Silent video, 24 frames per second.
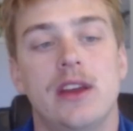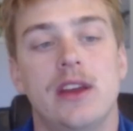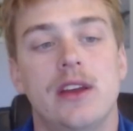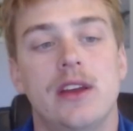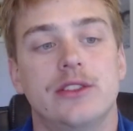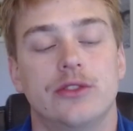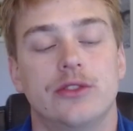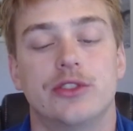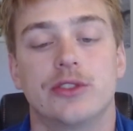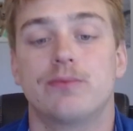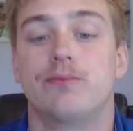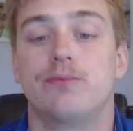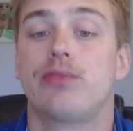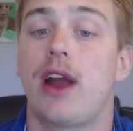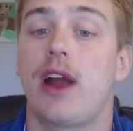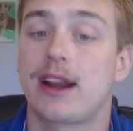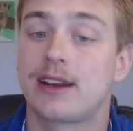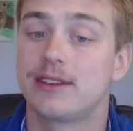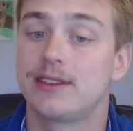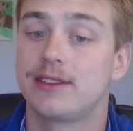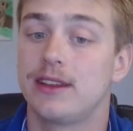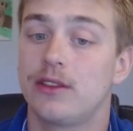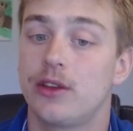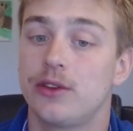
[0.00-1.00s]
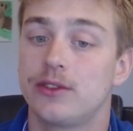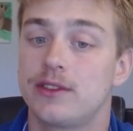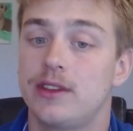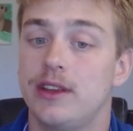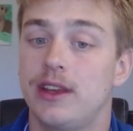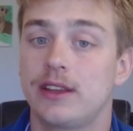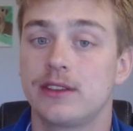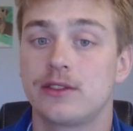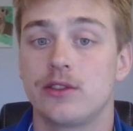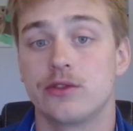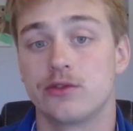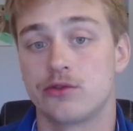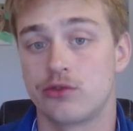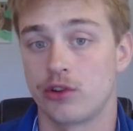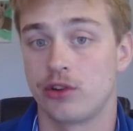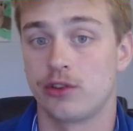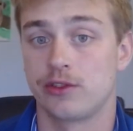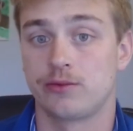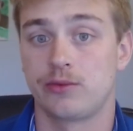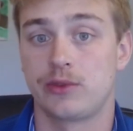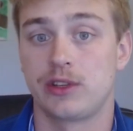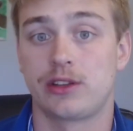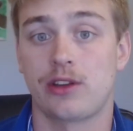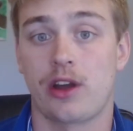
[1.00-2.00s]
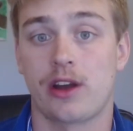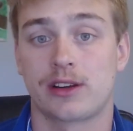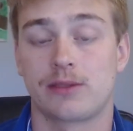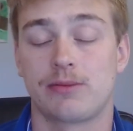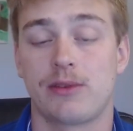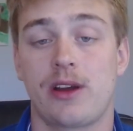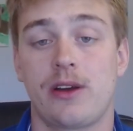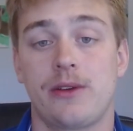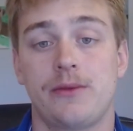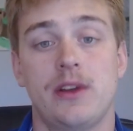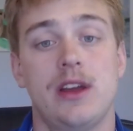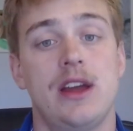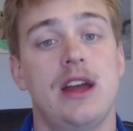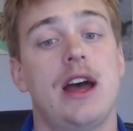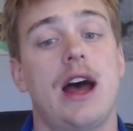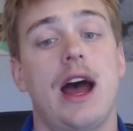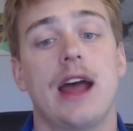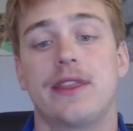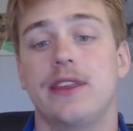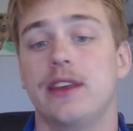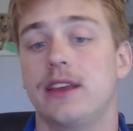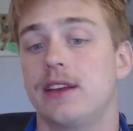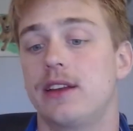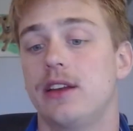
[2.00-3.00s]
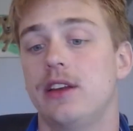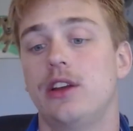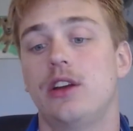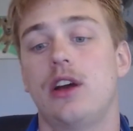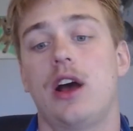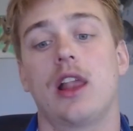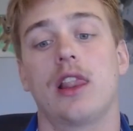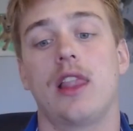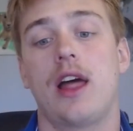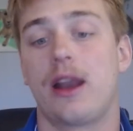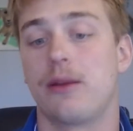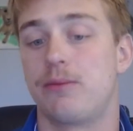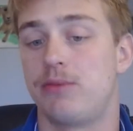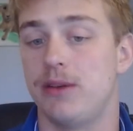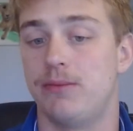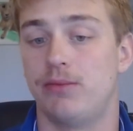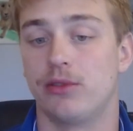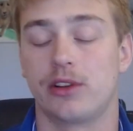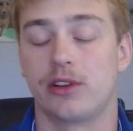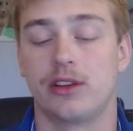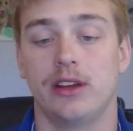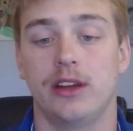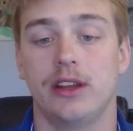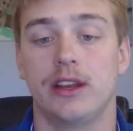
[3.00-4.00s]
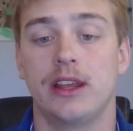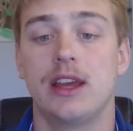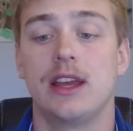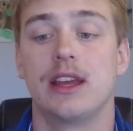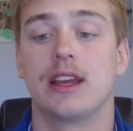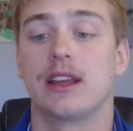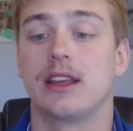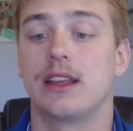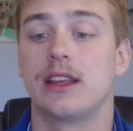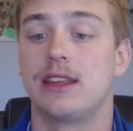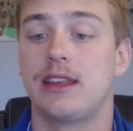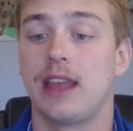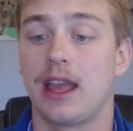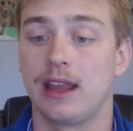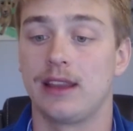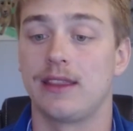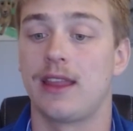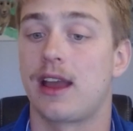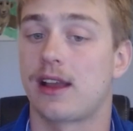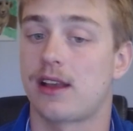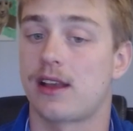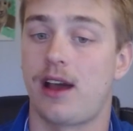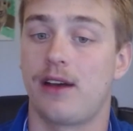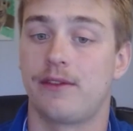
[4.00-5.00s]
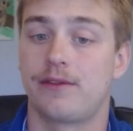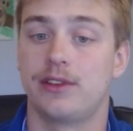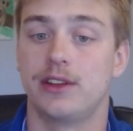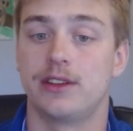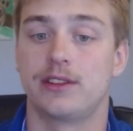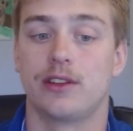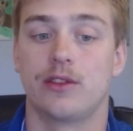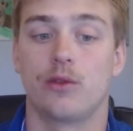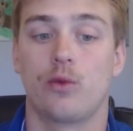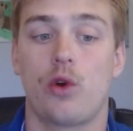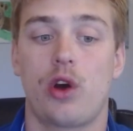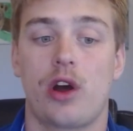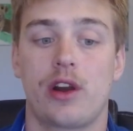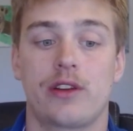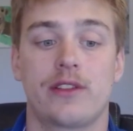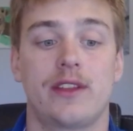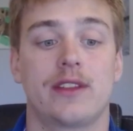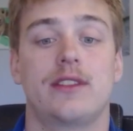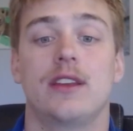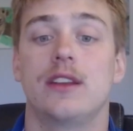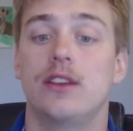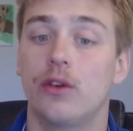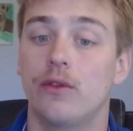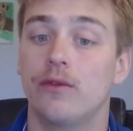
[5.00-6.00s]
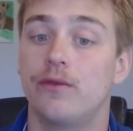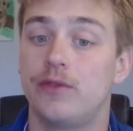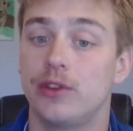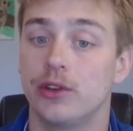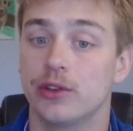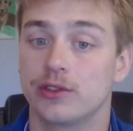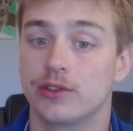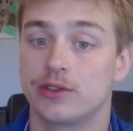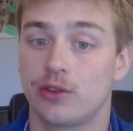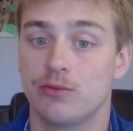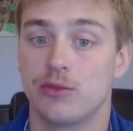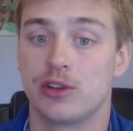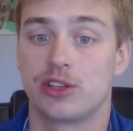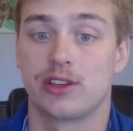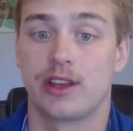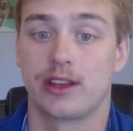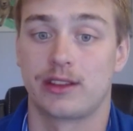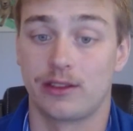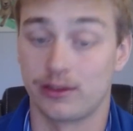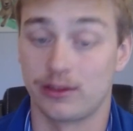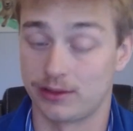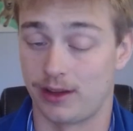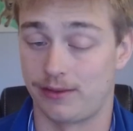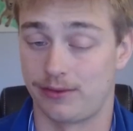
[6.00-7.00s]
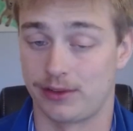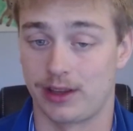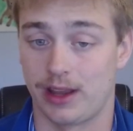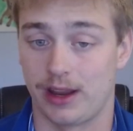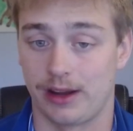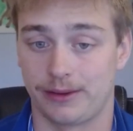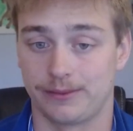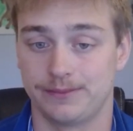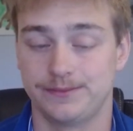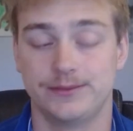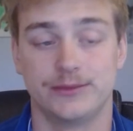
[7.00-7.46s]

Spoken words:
So just practicing those things, those drills we talked about, I think a lot of people could gain that confidence in the water that they don't feel so much like they're suffocating.